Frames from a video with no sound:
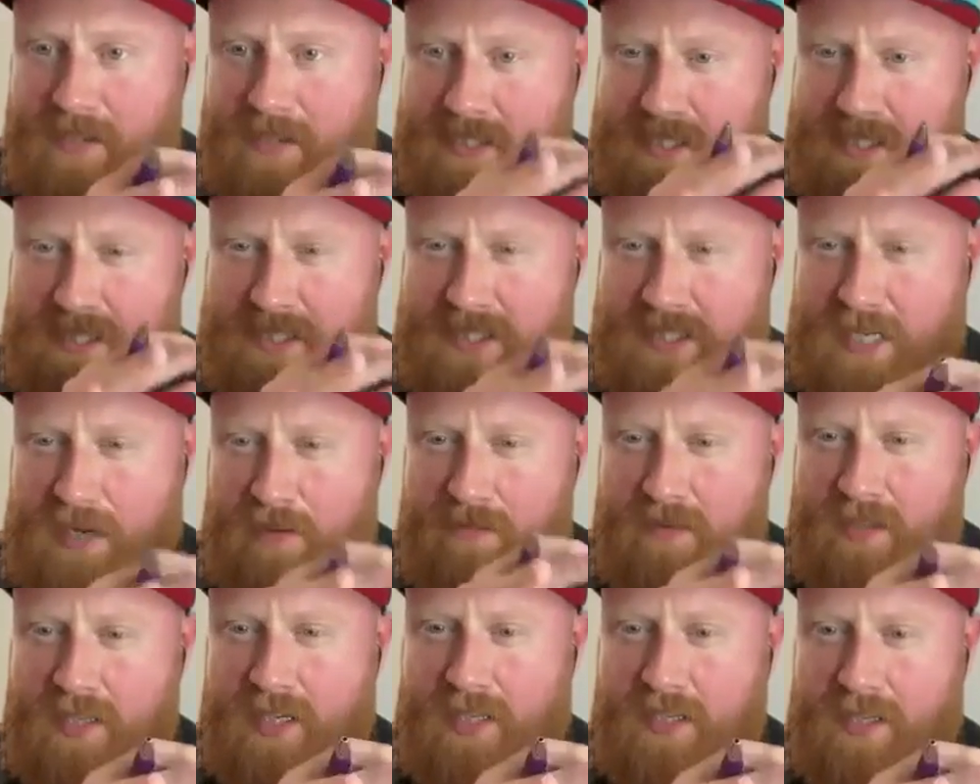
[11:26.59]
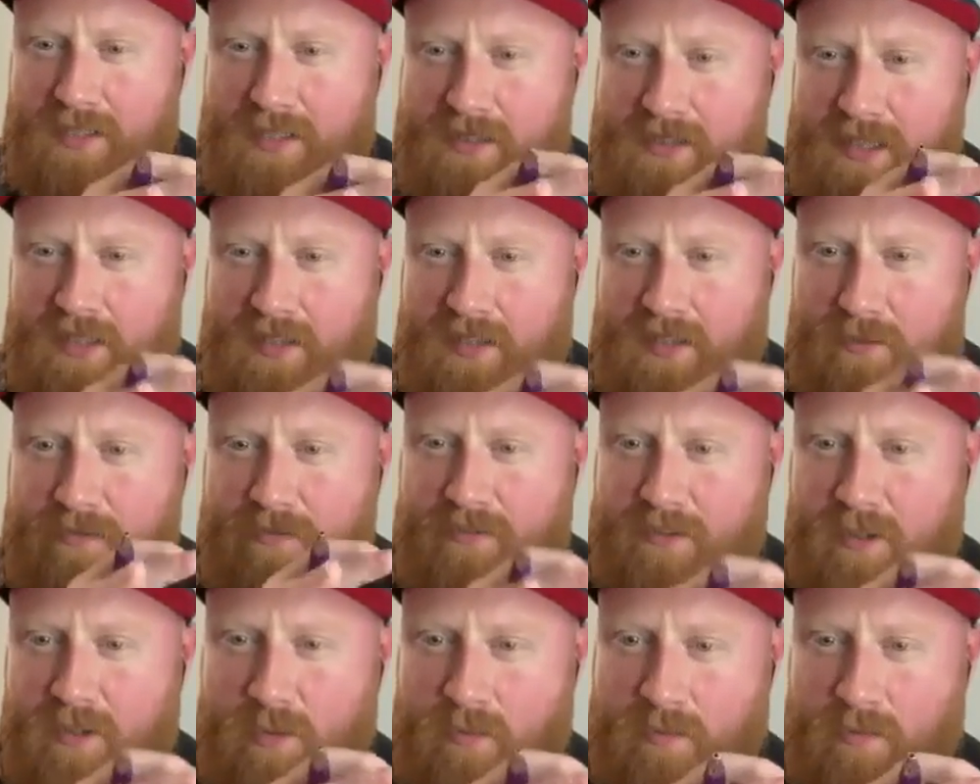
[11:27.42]
There's a stump there that's in the
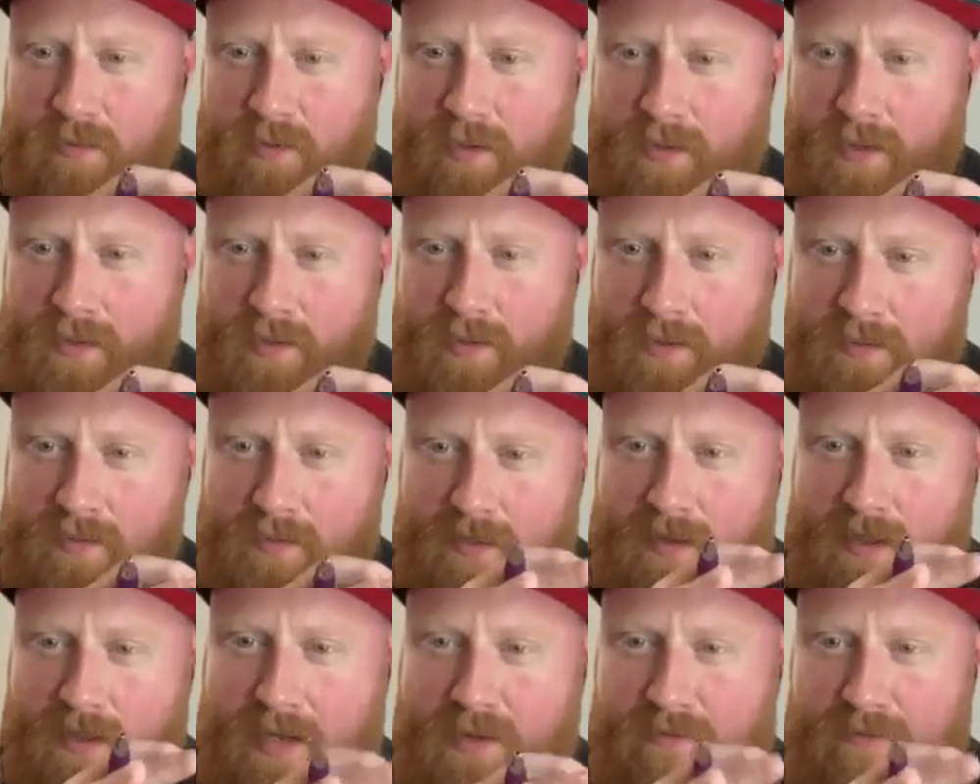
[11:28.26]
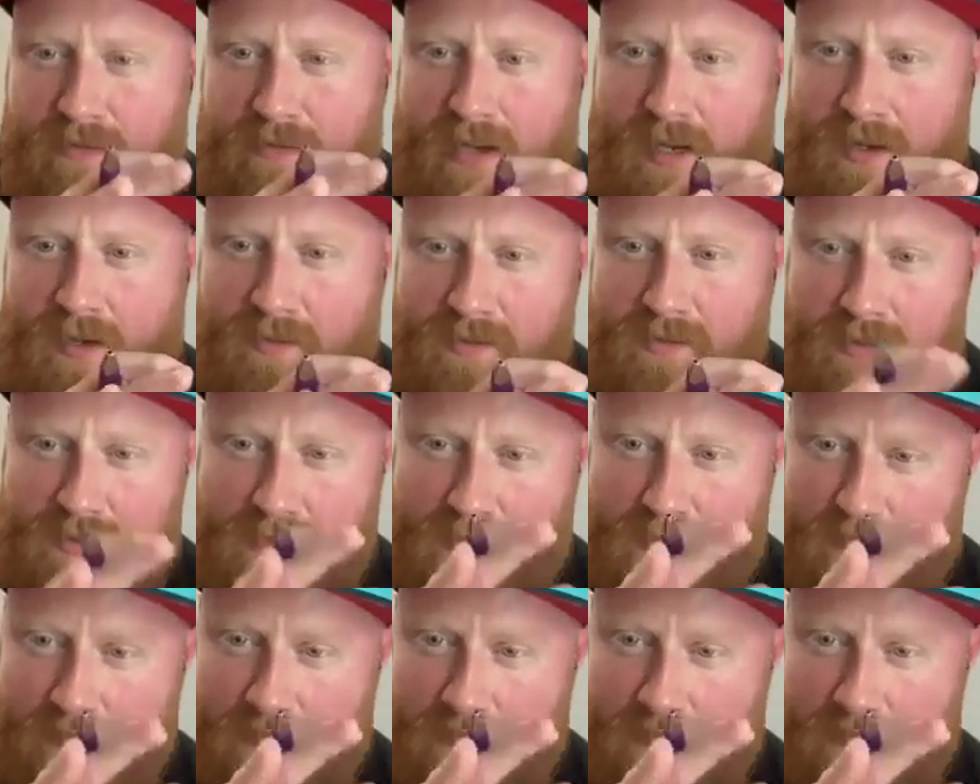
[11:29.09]
film that they found,